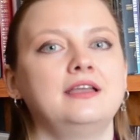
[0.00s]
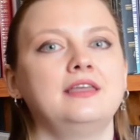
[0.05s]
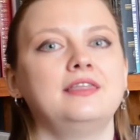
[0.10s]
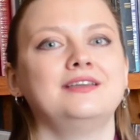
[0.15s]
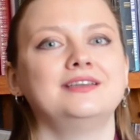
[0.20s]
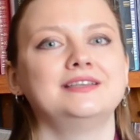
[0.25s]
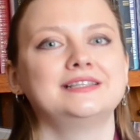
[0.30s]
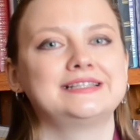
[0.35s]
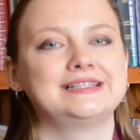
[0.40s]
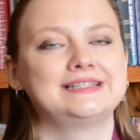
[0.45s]

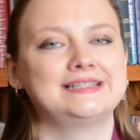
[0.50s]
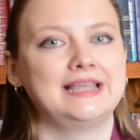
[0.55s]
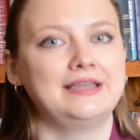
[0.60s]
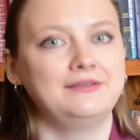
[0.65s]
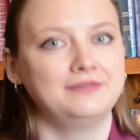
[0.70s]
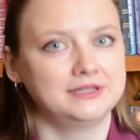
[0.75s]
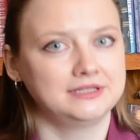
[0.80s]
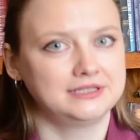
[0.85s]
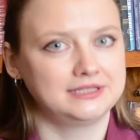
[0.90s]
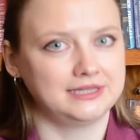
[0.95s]

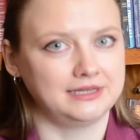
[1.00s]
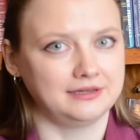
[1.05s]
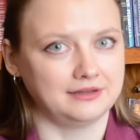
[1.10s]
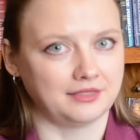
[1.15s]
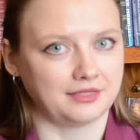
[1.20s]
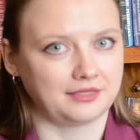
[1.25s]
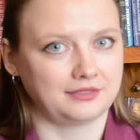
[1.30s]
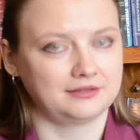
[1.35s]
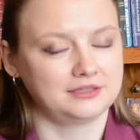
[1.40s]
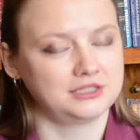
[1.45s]

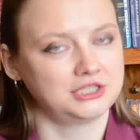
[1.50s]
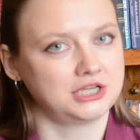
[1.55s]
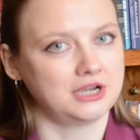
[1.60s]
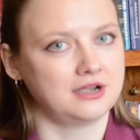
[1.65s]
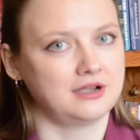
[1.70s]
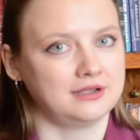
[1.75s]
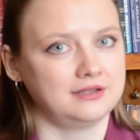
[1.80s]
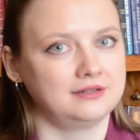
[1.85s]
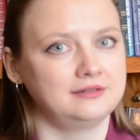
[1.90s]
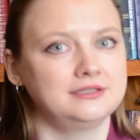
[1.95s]
17th
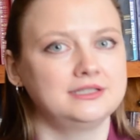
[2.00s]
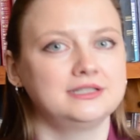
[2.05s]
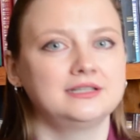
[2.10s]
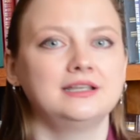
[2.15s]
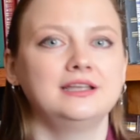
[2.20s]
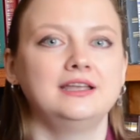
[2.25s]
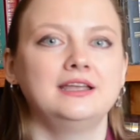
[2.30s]
child